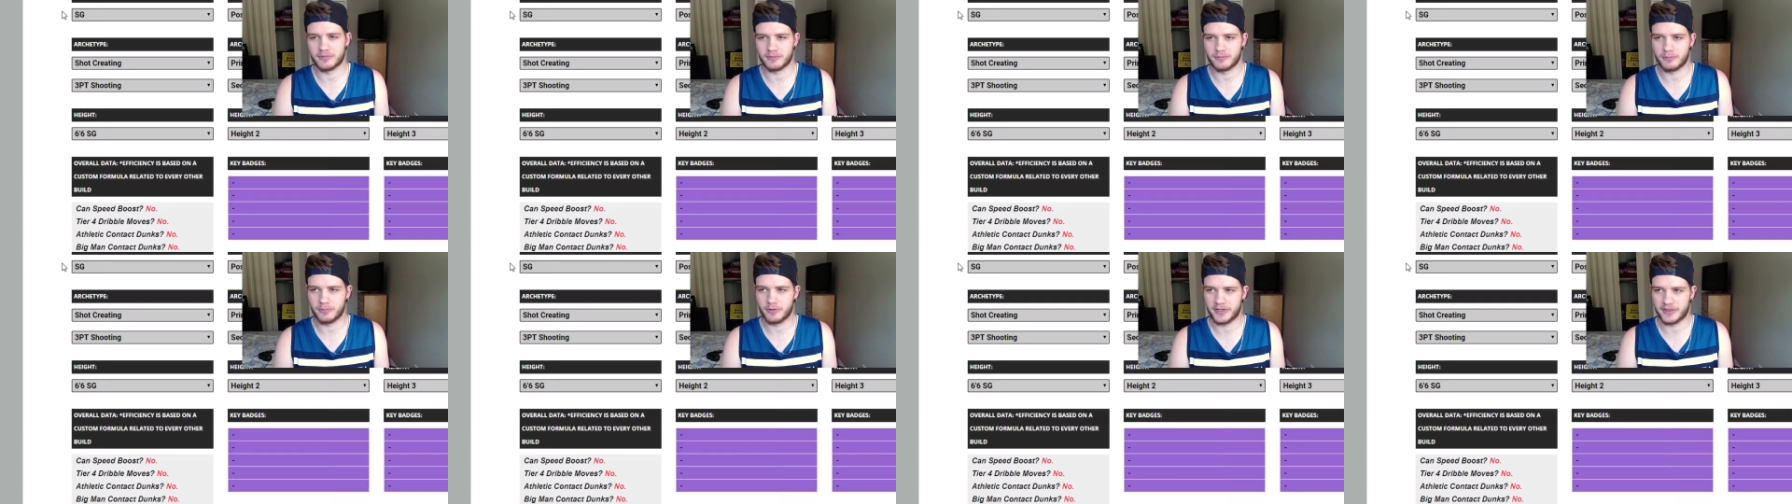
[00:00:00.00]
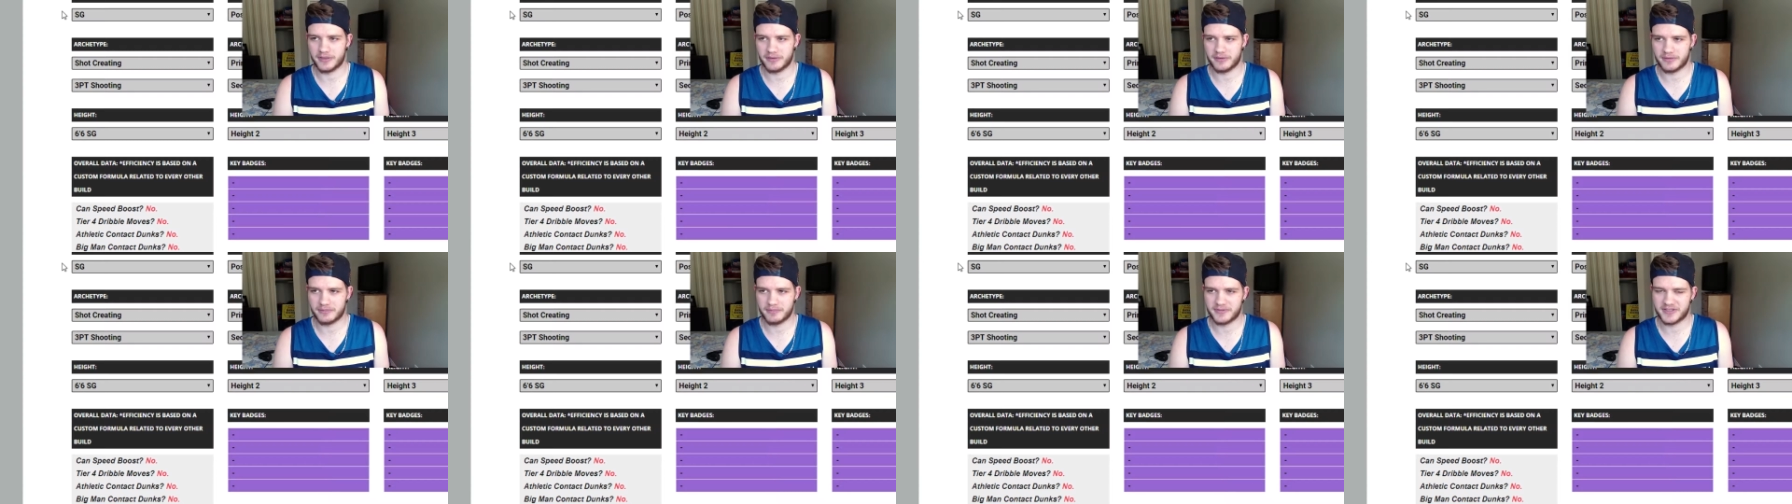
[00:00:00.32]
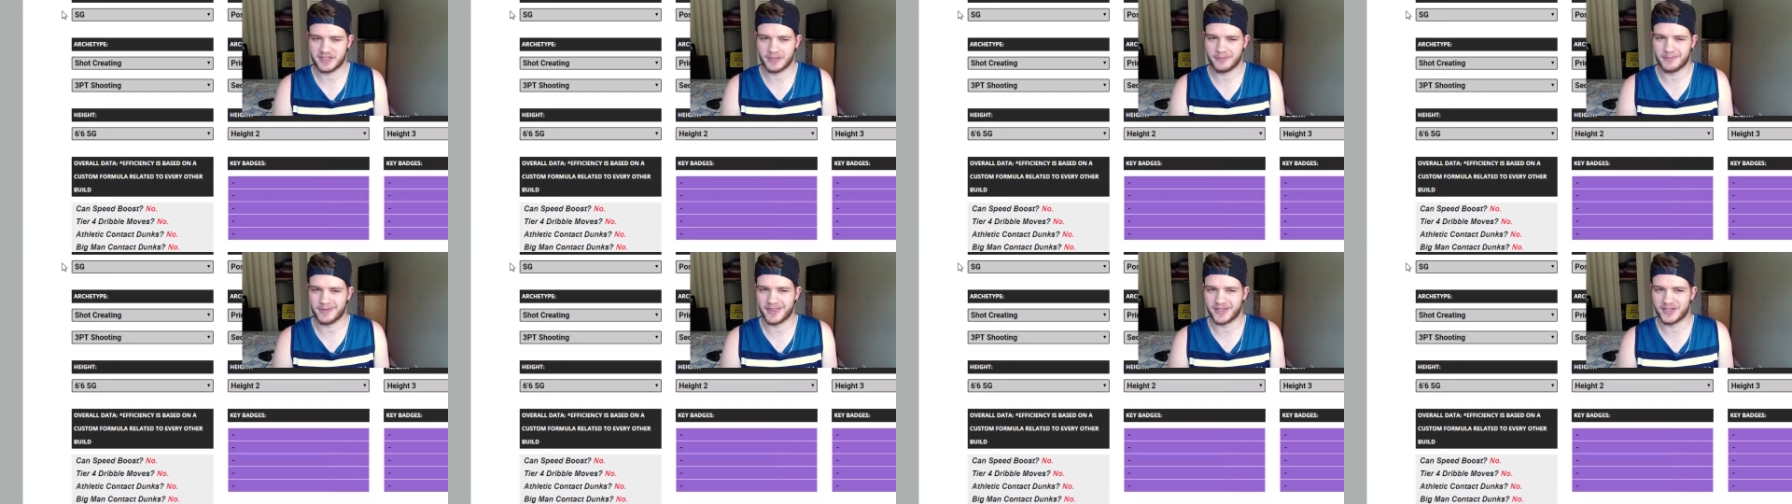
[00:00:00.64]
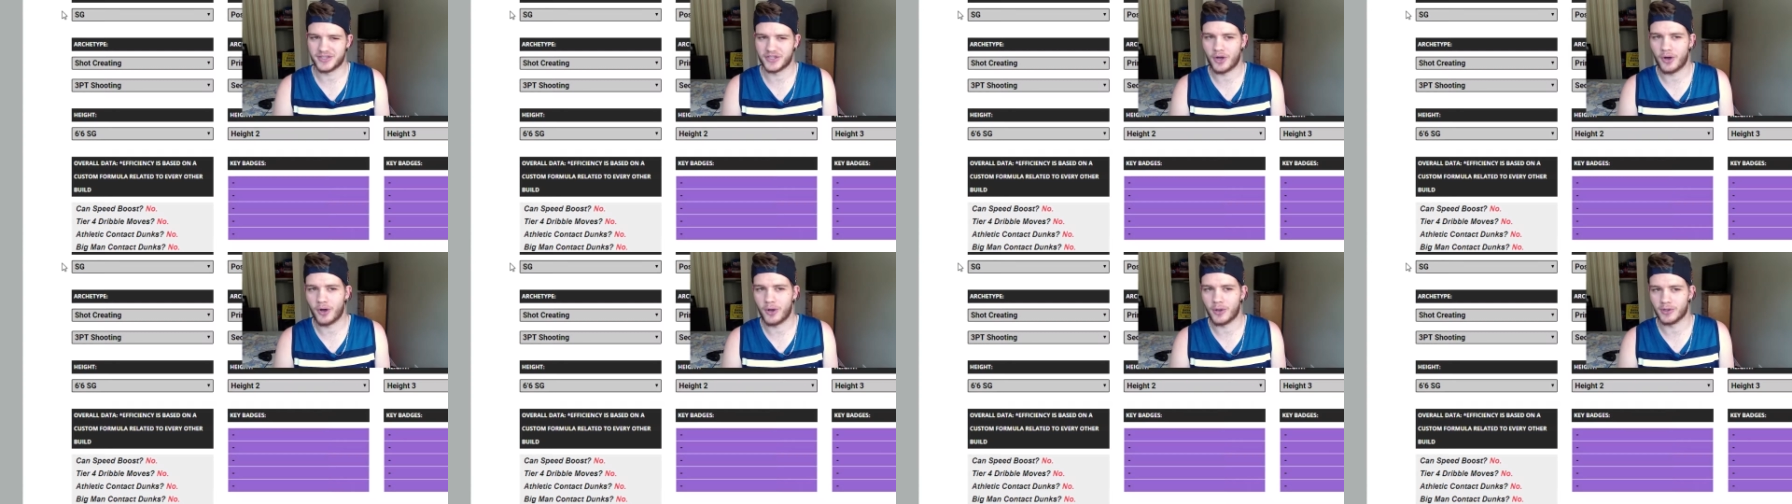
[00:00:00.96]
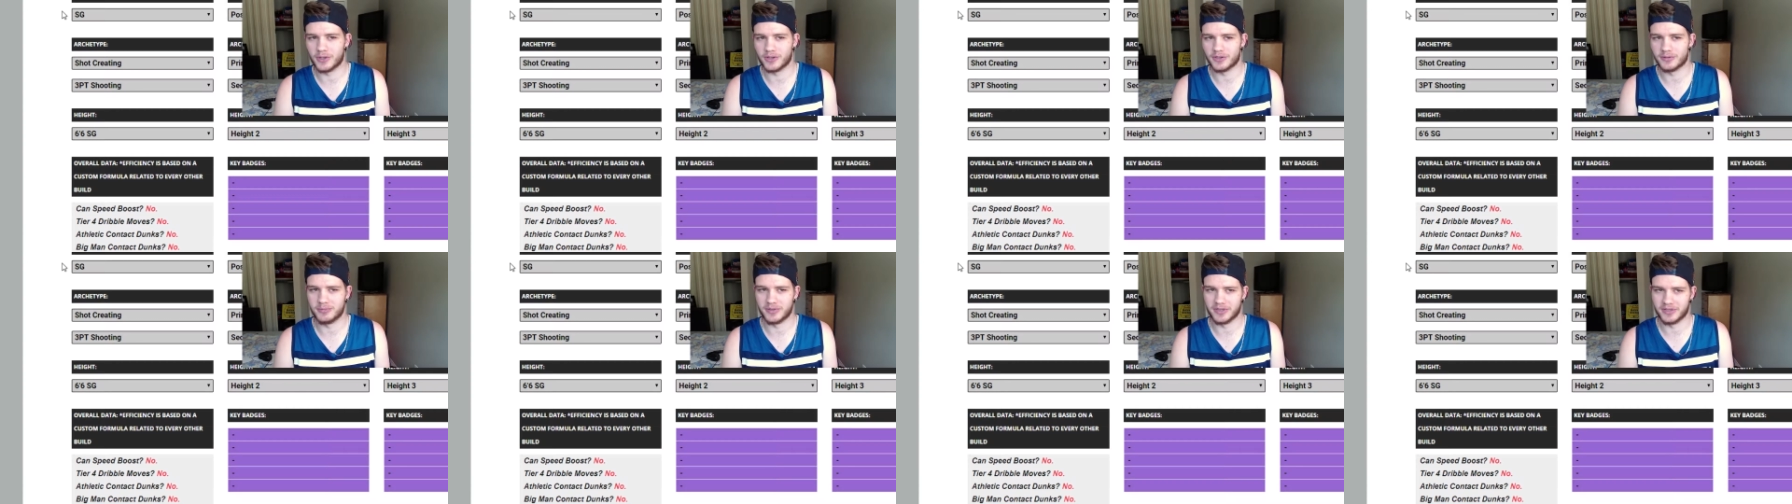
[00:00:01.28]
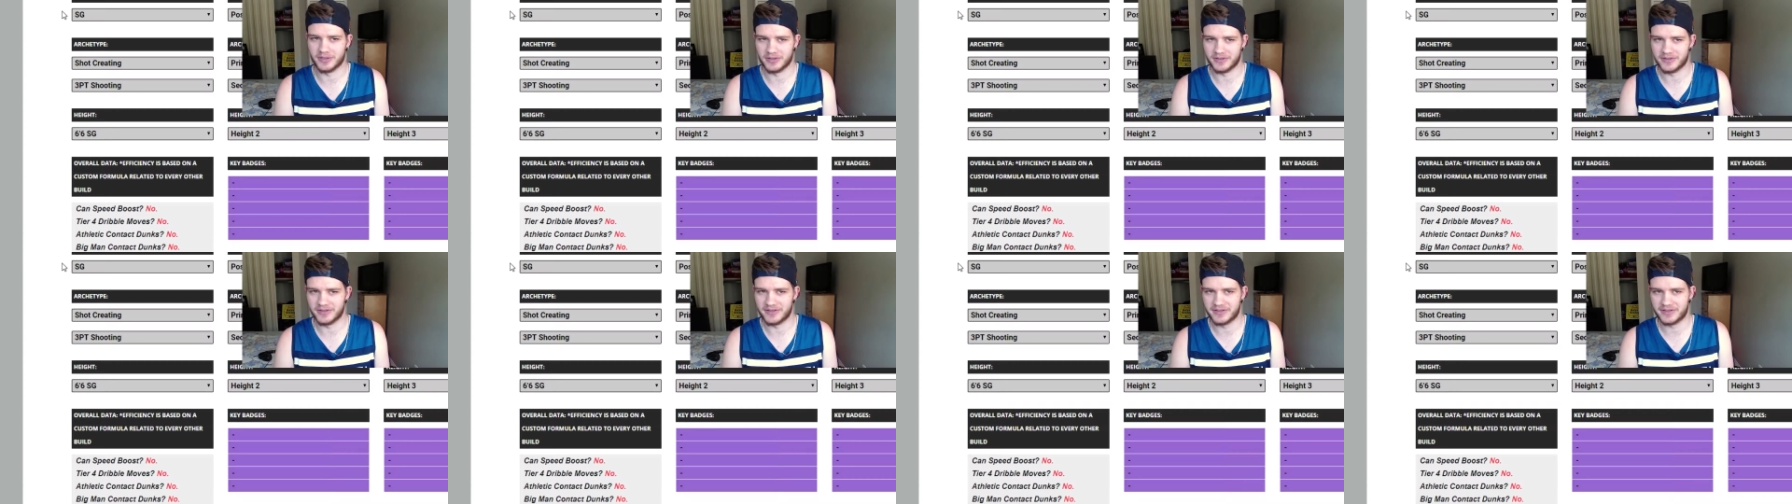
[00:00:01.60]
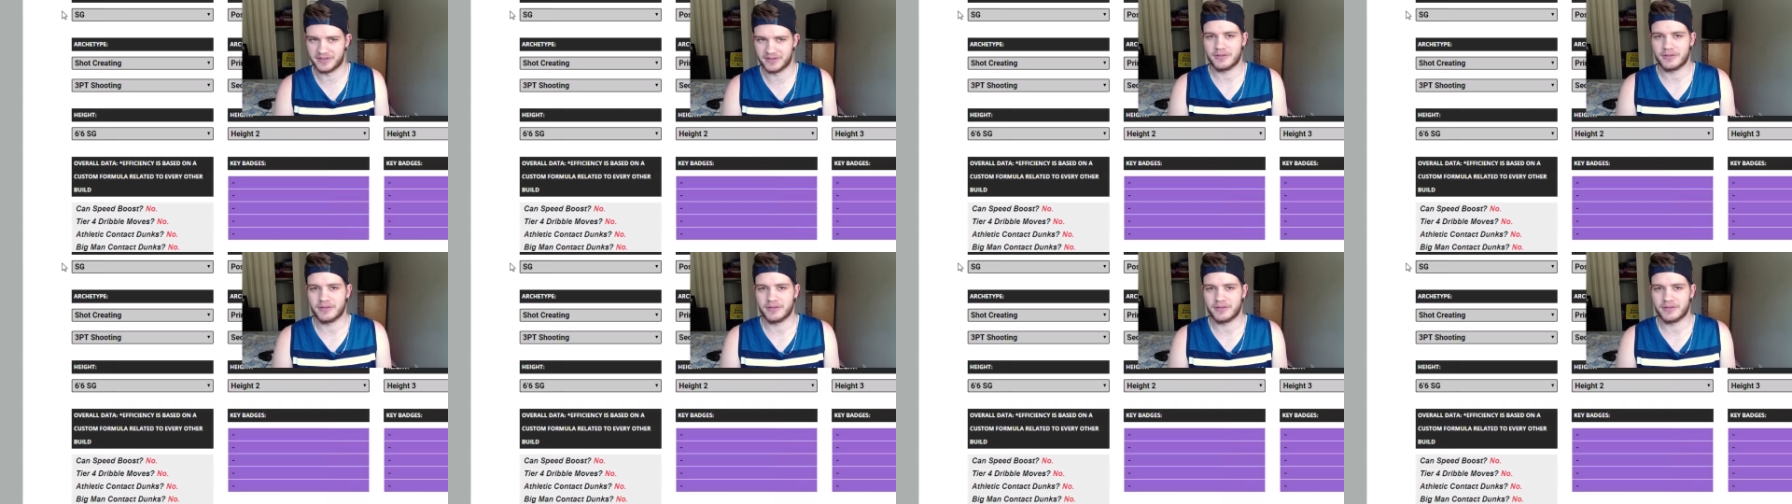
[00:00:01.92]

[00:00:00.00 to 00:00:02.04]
with some of the taller builds.